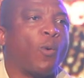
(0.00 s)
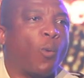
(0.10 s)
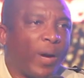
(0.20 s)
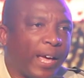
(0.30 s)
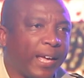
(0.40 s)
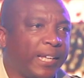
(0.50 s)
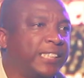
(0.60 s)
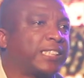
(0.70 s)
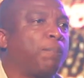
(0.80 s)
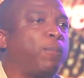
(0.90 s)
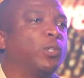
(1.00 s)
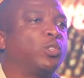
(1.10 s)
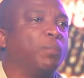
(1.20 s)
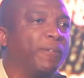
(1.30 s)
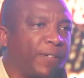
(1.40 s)
where he's
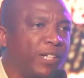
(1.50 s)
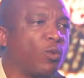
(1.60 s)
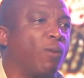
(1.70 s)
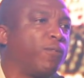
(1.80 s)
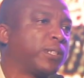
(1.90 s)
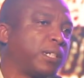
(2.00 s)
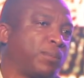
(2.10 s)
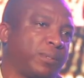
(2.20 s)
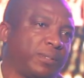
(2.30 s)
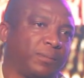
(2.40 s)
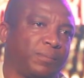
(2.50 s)
supposed to be feeling comfortable,